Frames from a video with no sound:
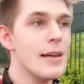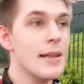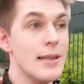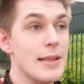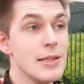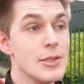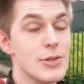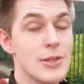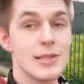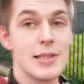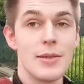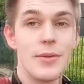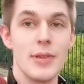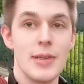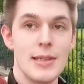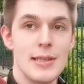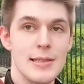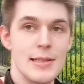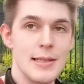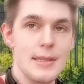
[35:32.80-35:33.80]
The interesting
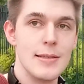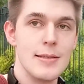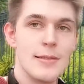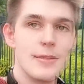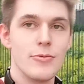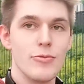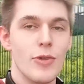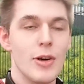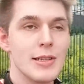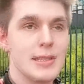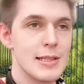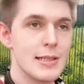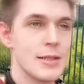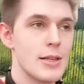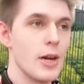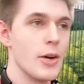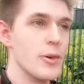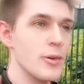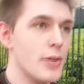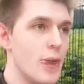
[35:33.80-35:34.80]
thing is that writing
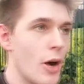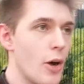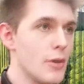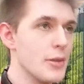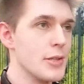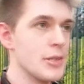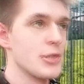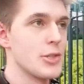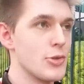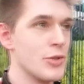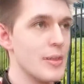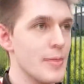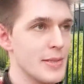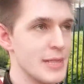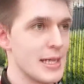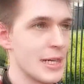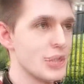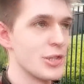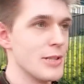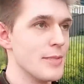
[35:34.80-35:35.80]
code on a stream has
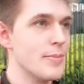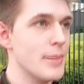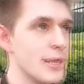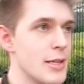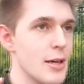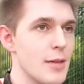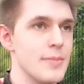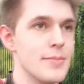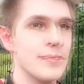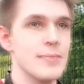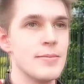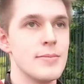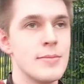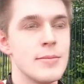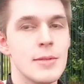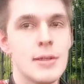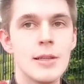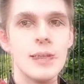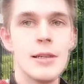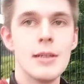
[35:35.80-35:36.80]
actually become
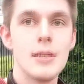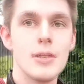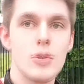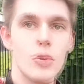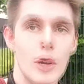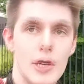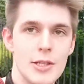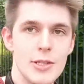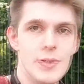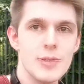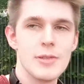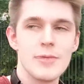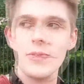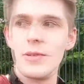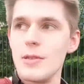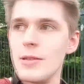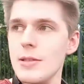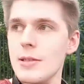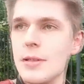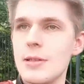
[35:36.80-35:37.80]
quite
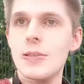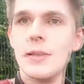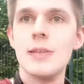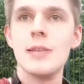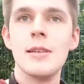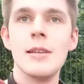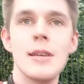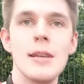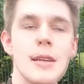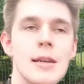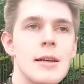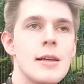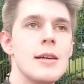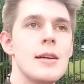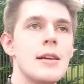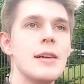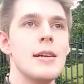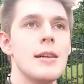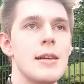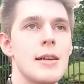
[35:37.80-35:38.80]
useful.
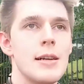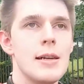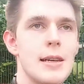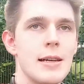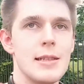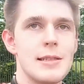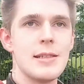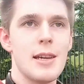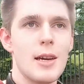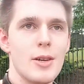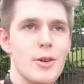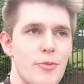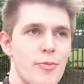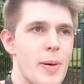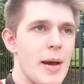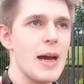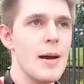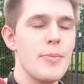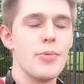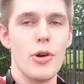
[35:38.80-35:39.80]
It's kind of
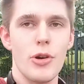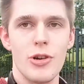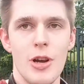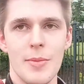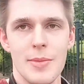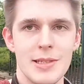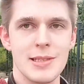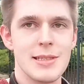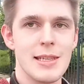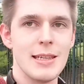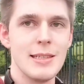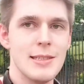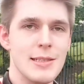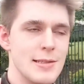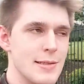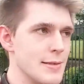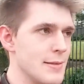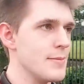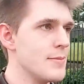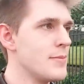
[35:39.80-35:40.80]
pair programming
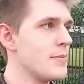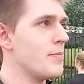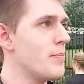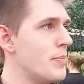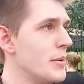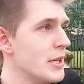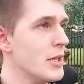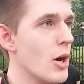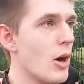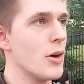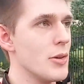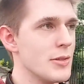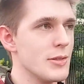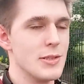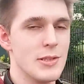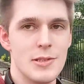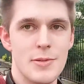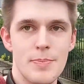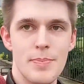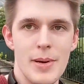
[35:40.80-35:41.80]
taken
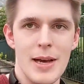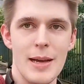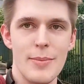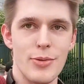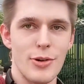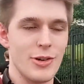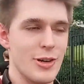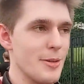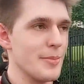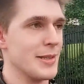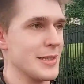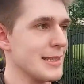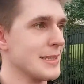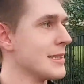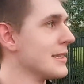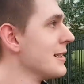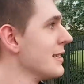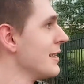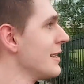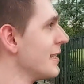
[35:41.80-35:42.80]
beyond pair programming.
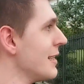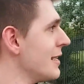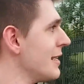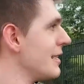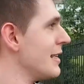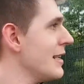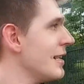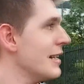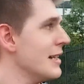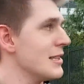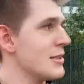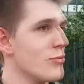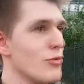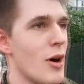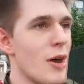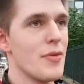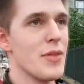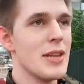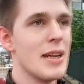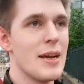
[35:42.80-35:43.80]
It's
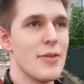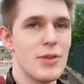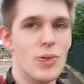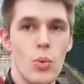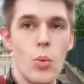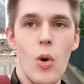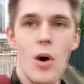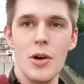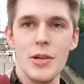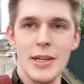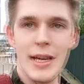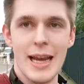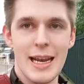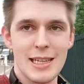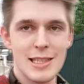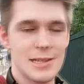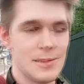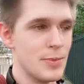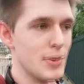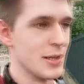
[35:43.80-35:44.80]
rather than having one
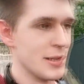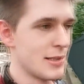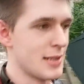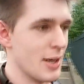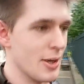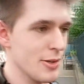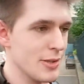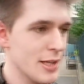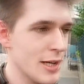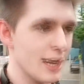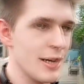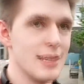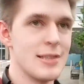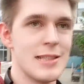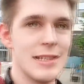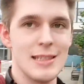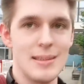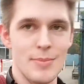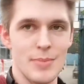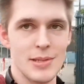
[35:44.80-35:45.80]
expert coder
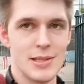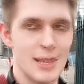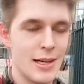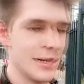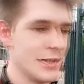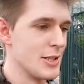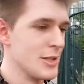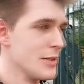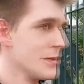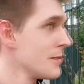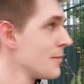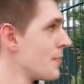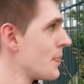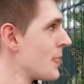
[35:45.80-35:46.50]
sitting beside you,